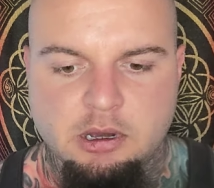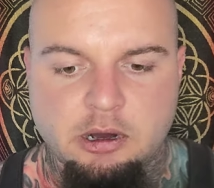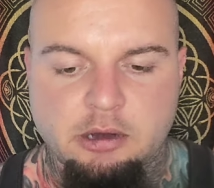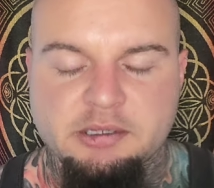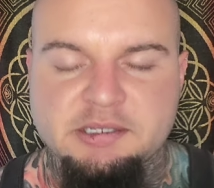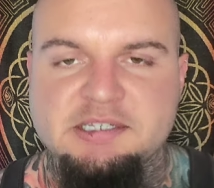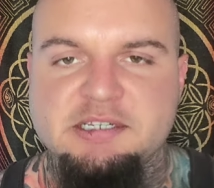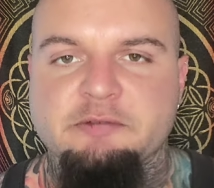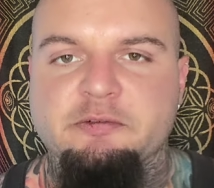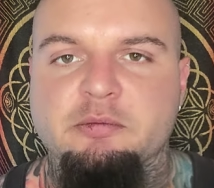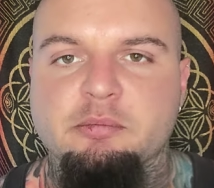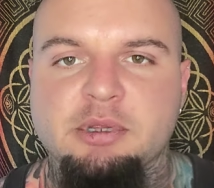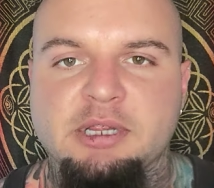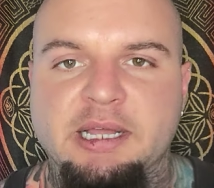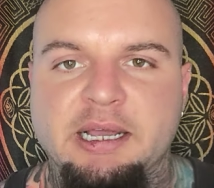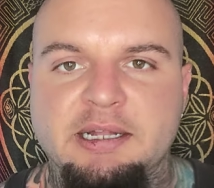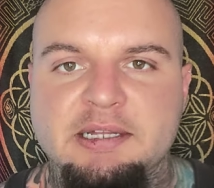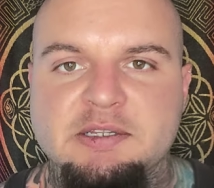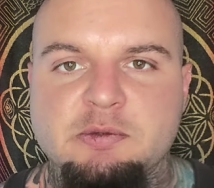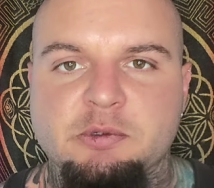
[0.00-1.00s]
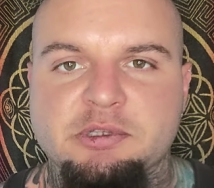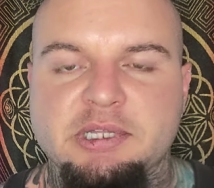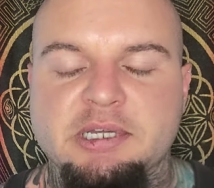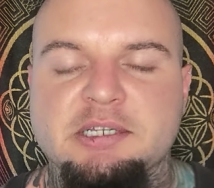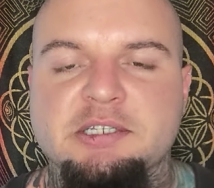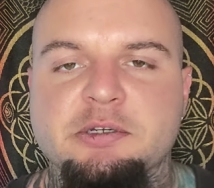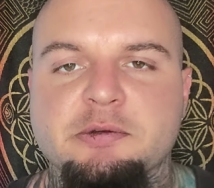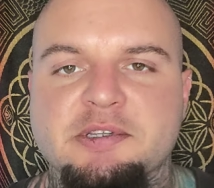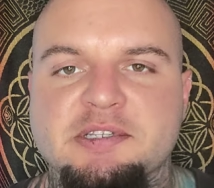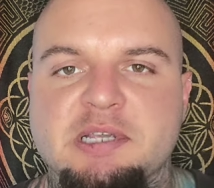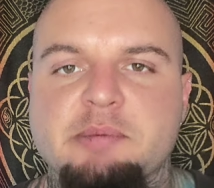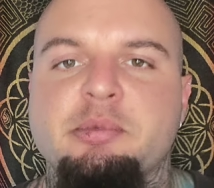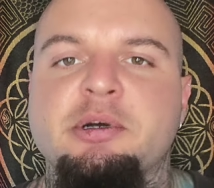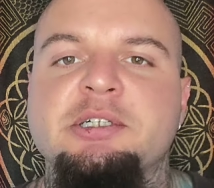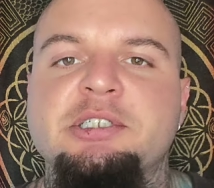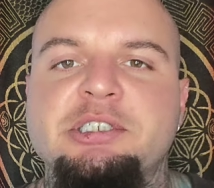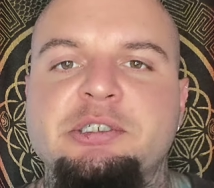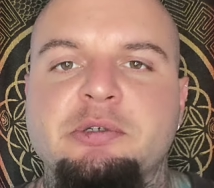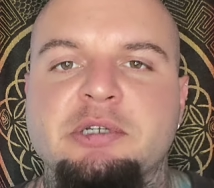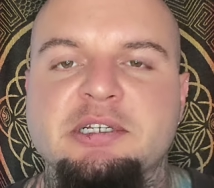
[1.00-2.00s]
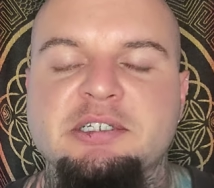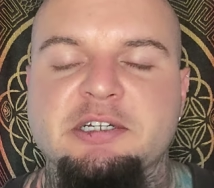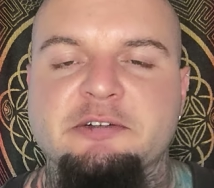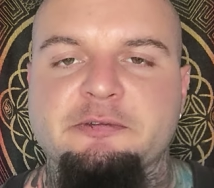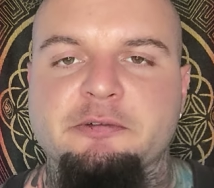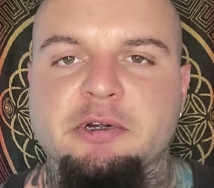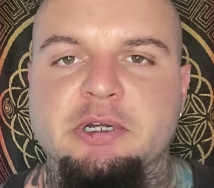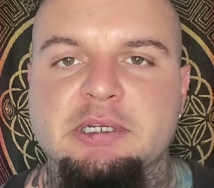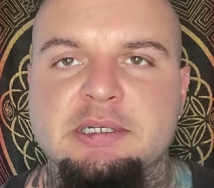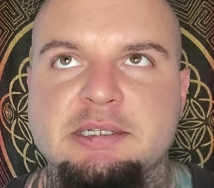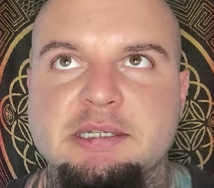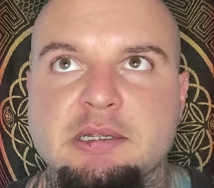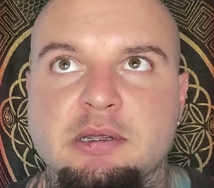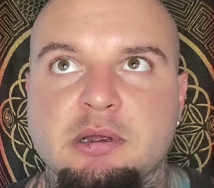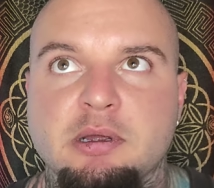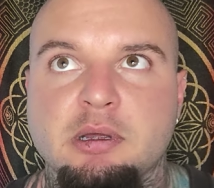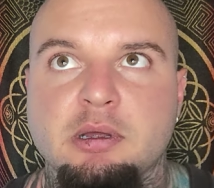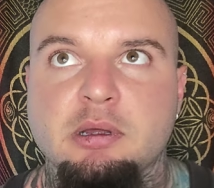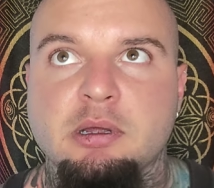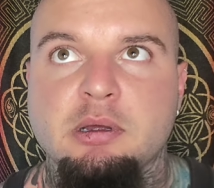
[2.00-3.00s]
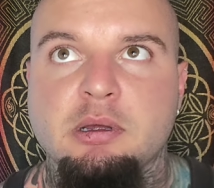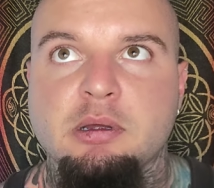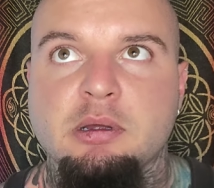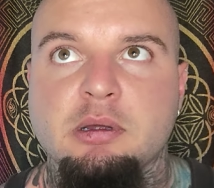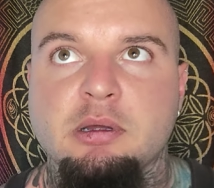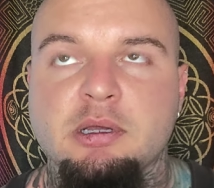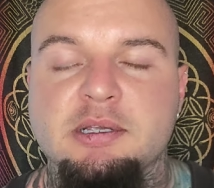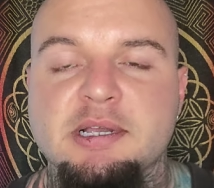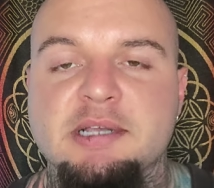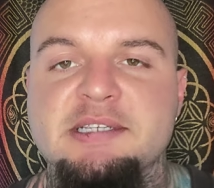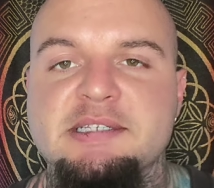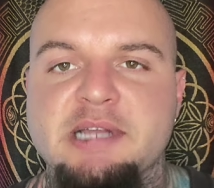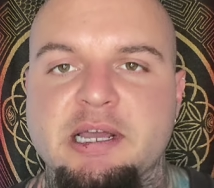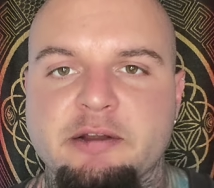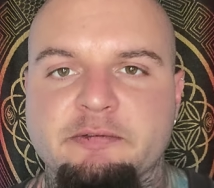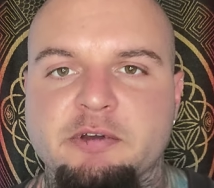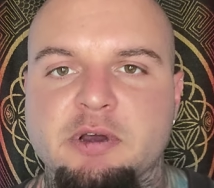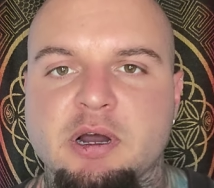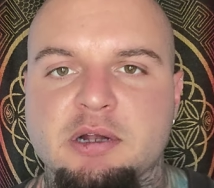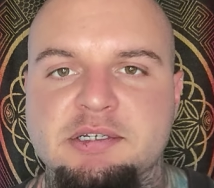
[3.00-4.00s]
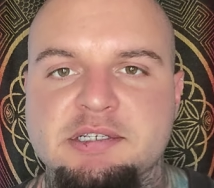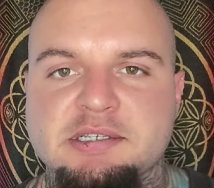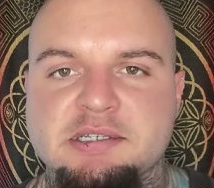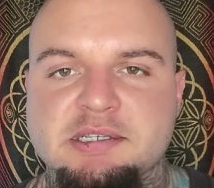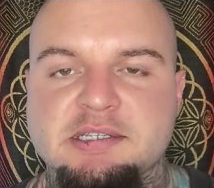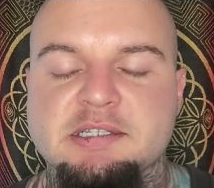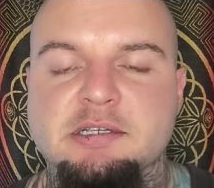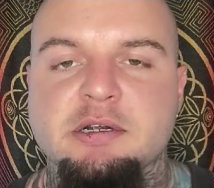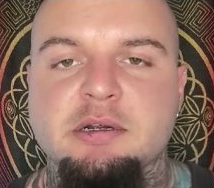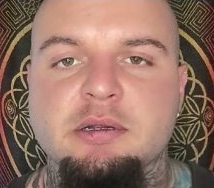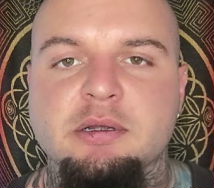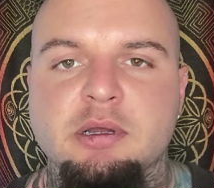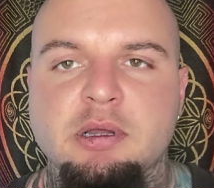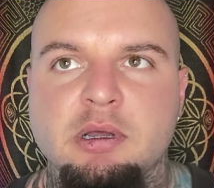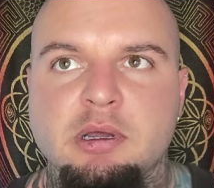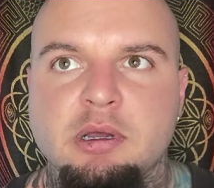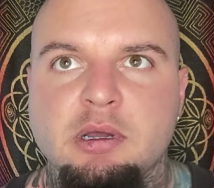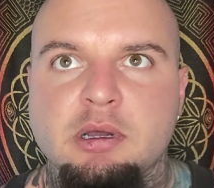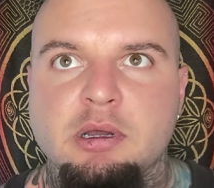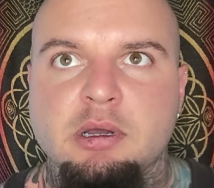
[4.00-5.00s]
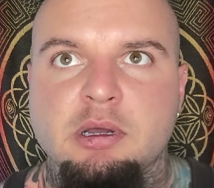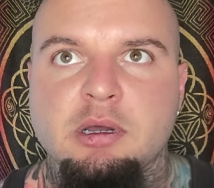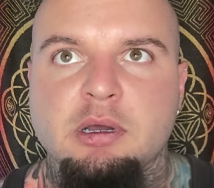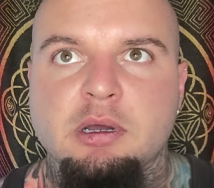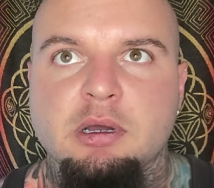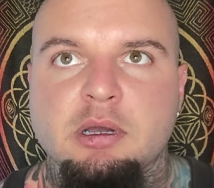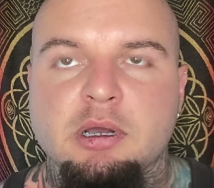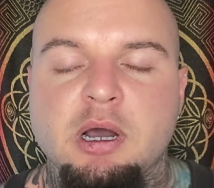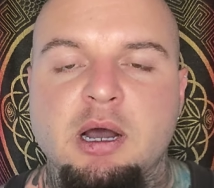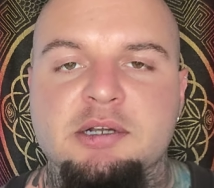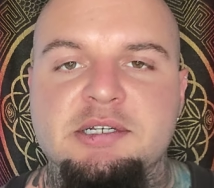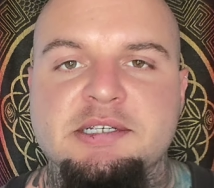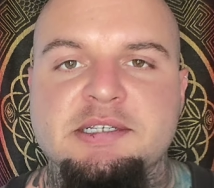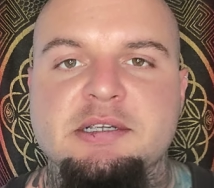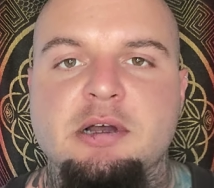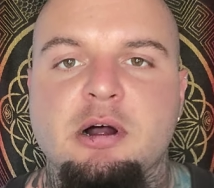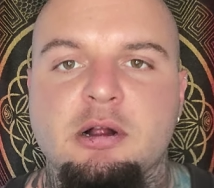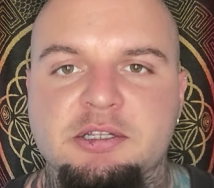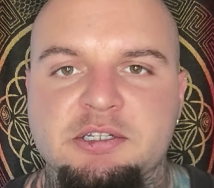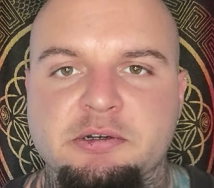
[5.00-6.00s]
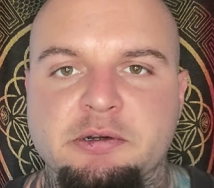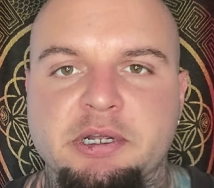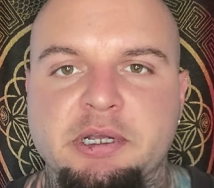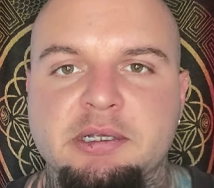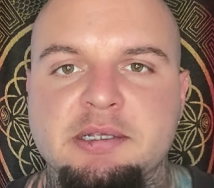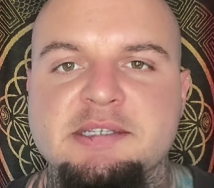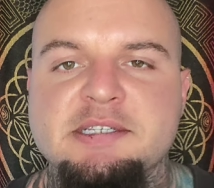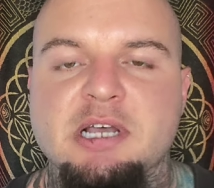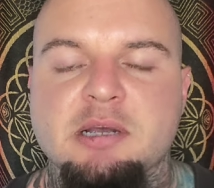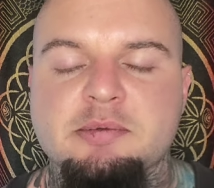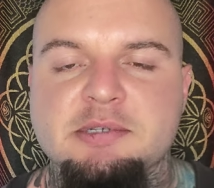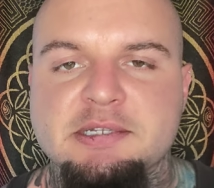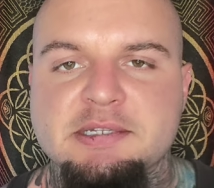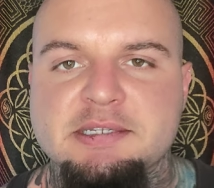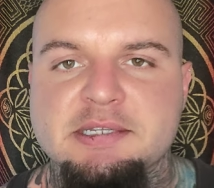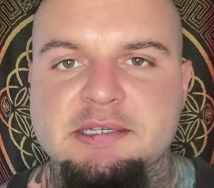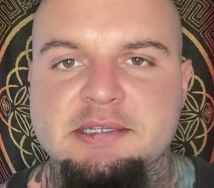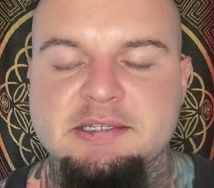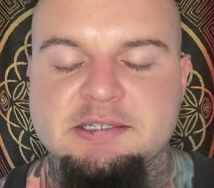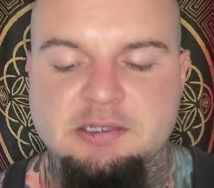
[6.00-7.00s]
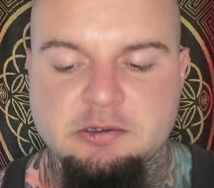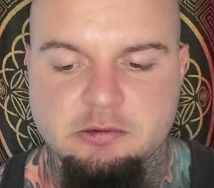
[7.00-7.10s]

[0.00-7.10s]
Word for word: all these different plants, what they do is they put you in a different a state of consciousness. They're conscious altering substances.